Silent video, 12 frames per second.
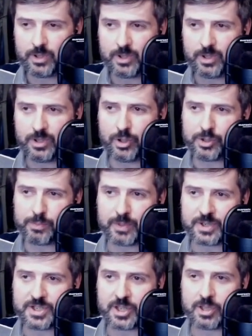Not
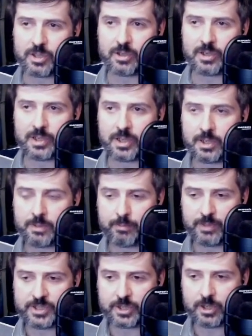particularly,
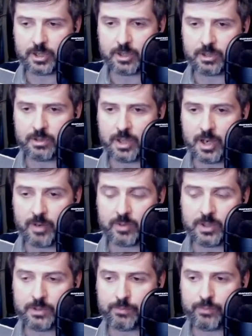Medicarl.
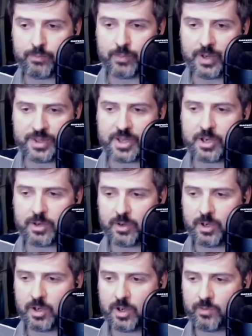I think
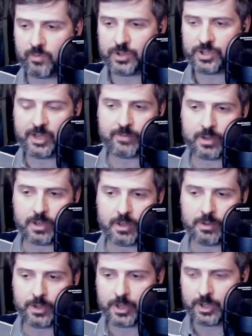
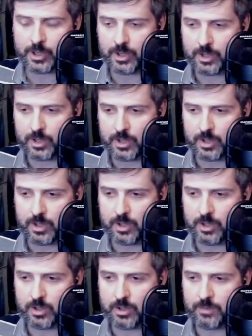whatever.
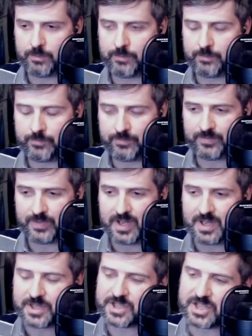Um,
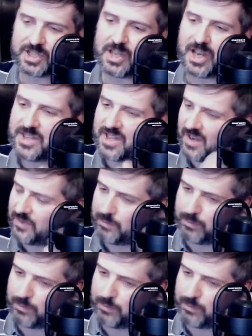this is a line I haven't